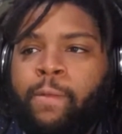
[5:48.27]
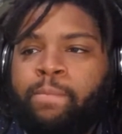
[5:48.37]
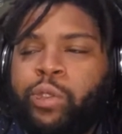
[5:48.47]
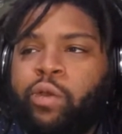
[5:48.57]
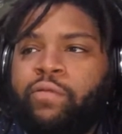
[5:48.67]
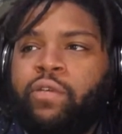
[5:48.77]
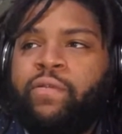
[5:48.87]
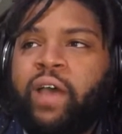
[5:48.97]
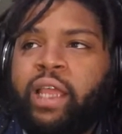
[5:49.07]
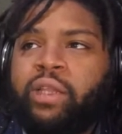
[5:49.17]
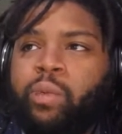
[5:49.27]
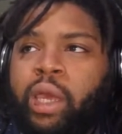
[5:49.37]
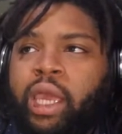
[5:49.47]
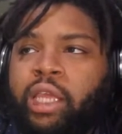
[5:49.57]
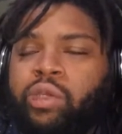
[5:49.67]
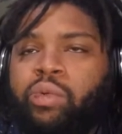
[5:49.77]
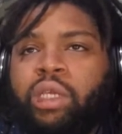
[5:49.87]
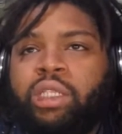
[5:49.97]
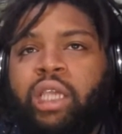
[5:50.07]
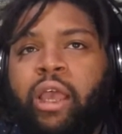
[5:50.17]
So if you find a way and you
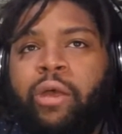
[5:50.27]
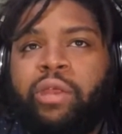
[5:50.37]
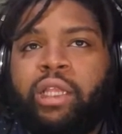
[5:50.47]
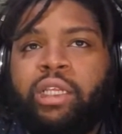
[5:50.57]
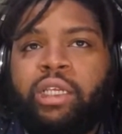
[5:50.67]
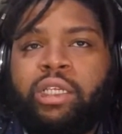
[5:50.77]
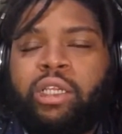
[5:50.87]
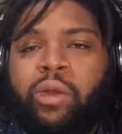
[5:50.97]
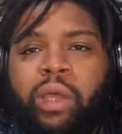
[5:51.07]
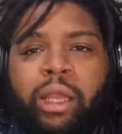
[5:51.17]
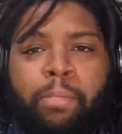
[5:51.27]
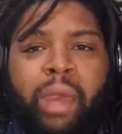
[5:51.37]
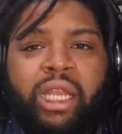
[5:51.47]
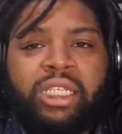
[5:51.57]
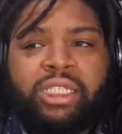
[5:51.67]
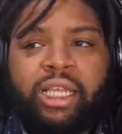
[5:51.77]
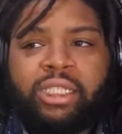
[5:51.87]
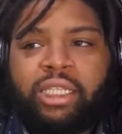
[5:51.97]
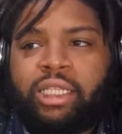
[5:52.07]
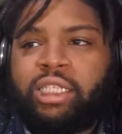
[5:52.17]
can tell that in a meta
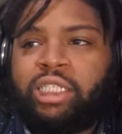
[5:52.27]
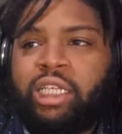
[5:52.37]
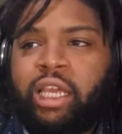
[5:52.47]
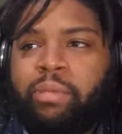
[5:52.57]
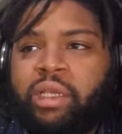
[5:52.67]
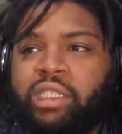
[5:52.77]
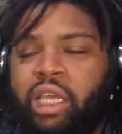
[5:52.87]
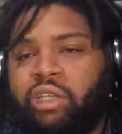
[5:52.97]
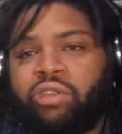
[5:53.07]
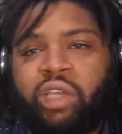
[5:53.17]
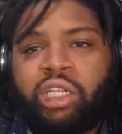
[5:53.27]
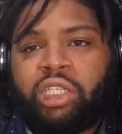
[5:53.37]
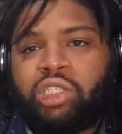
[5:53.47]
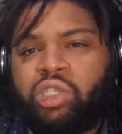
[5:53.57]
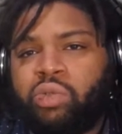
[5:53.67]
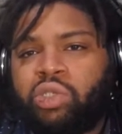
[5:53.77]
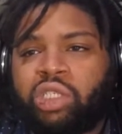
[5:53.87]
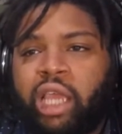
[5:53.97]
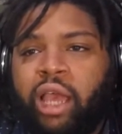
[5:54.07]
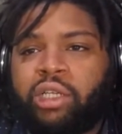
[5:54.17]
sense that the GM has kind of created this huge
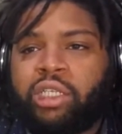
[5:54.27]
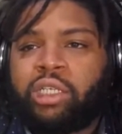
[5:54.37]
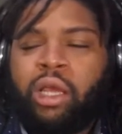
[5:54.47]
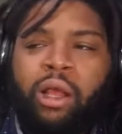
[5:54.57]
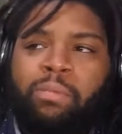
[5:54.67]
encounter,